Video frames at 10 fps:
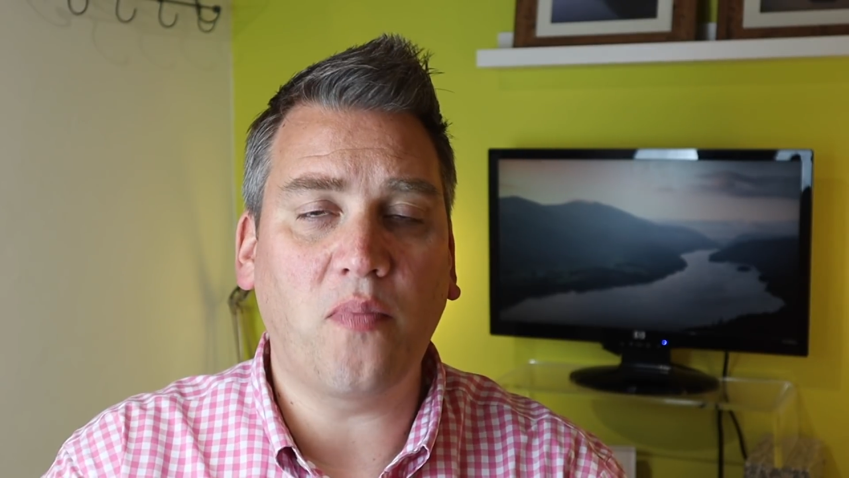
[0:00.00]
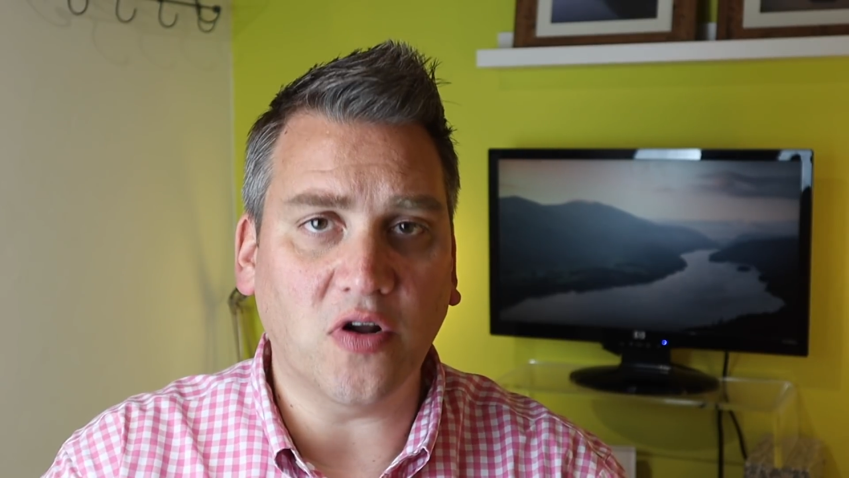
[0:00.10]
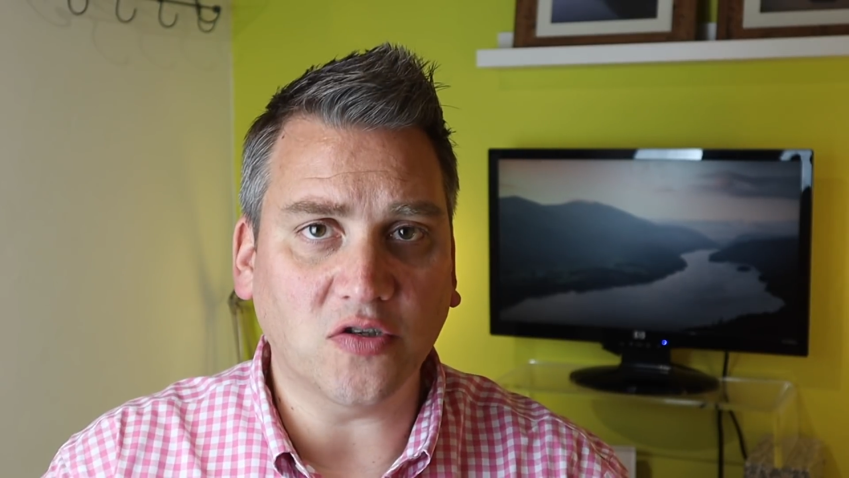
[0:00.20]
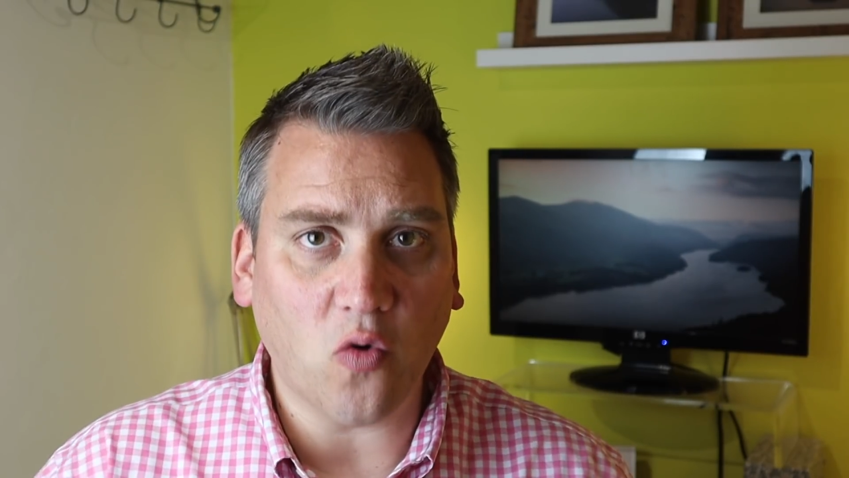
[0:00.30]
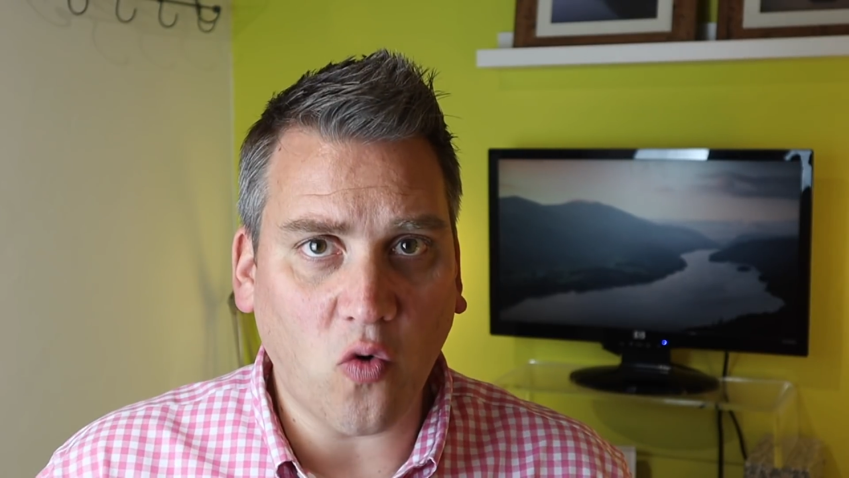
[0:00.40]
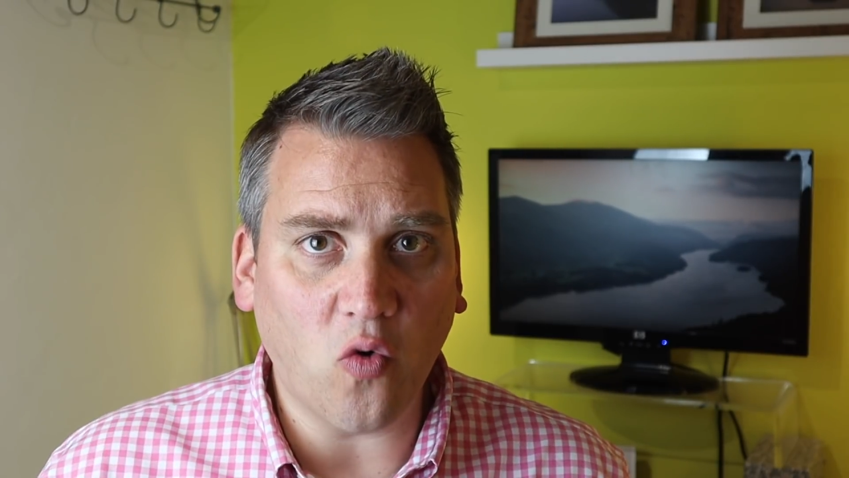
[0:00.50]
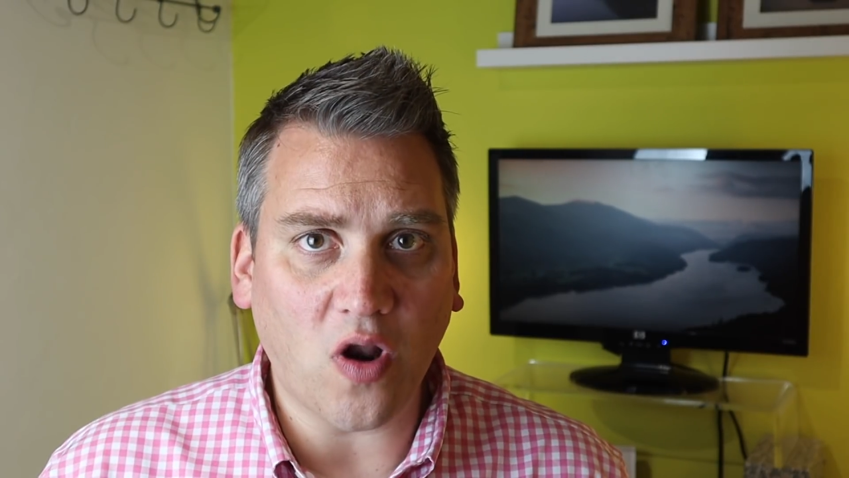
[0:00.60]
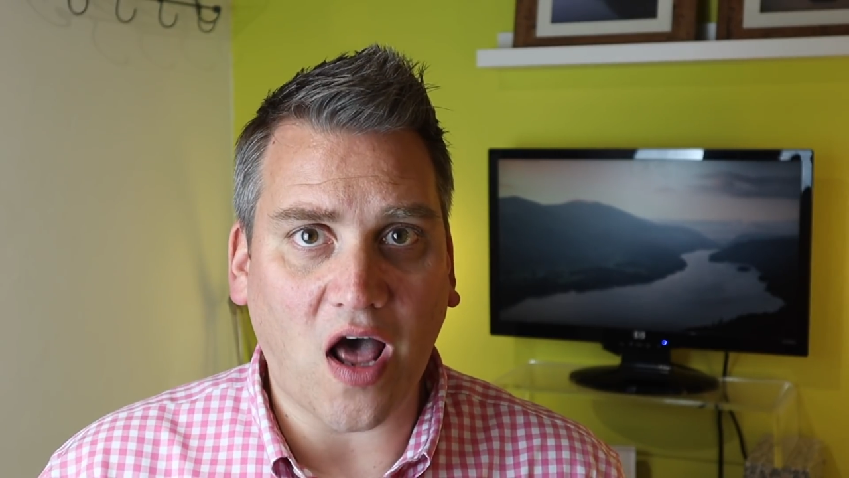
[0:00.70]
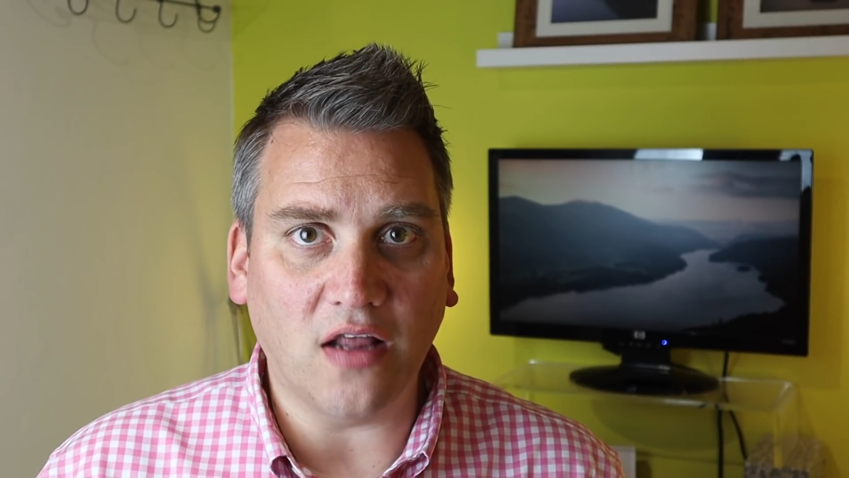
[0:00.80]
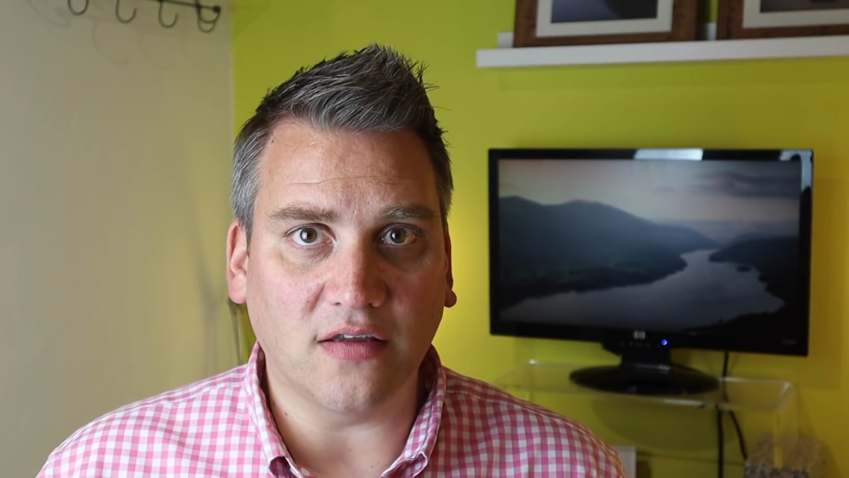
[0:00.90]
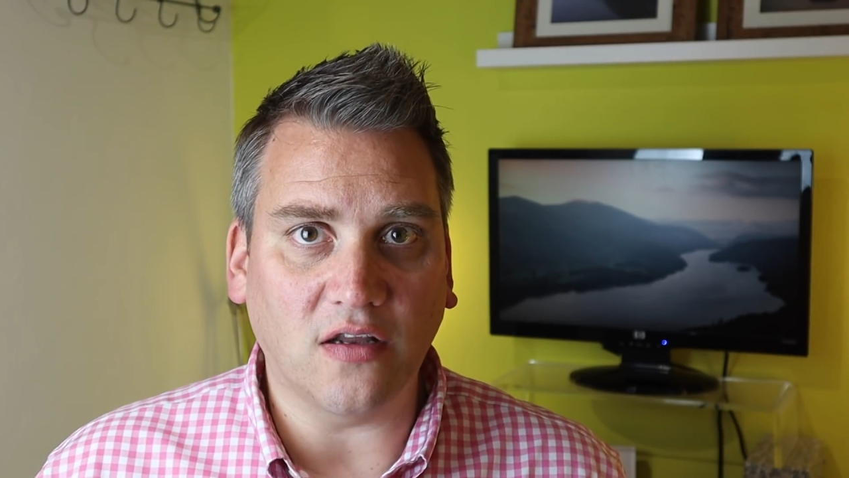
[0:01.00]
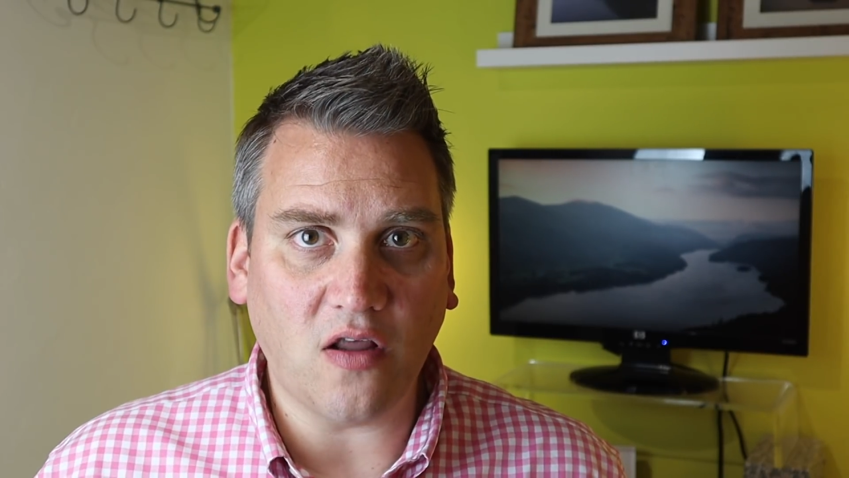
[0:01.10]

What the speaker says: put us all under